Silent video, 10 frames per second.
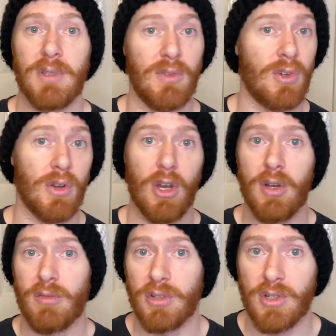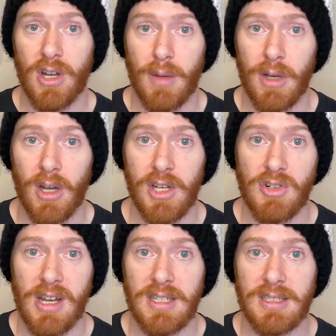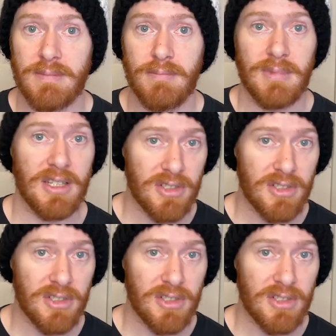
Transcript: you've gone over on your carbohydrates, that's